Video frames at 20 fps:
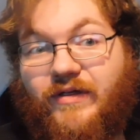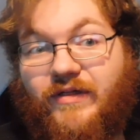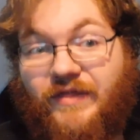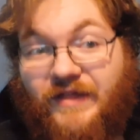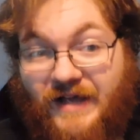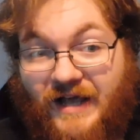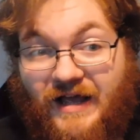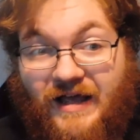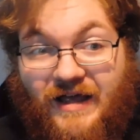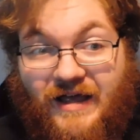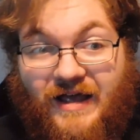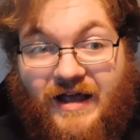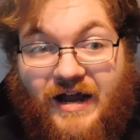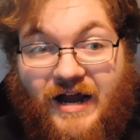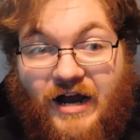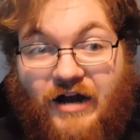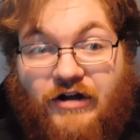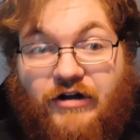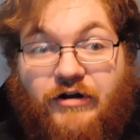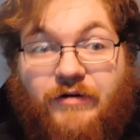The
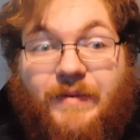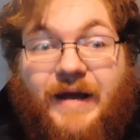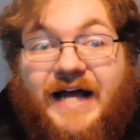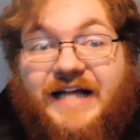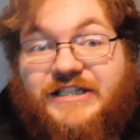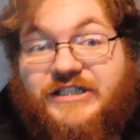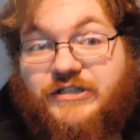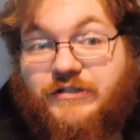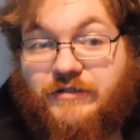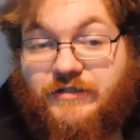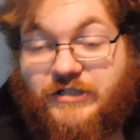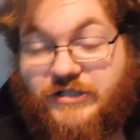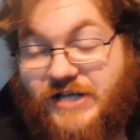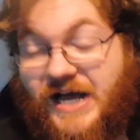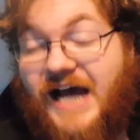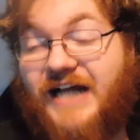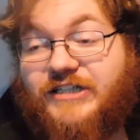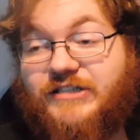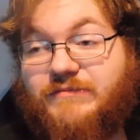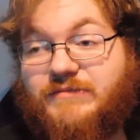air nomads could
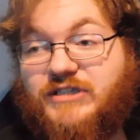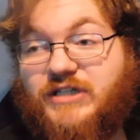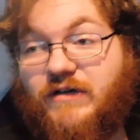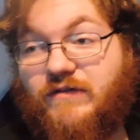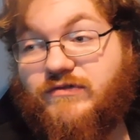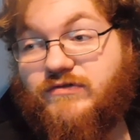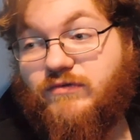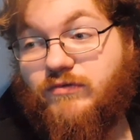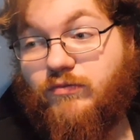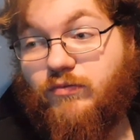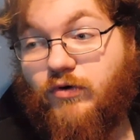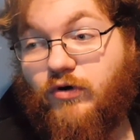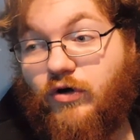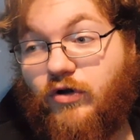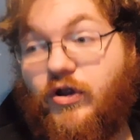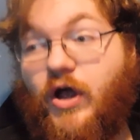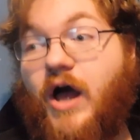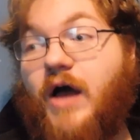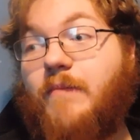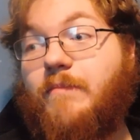detach themselves from the
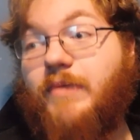world,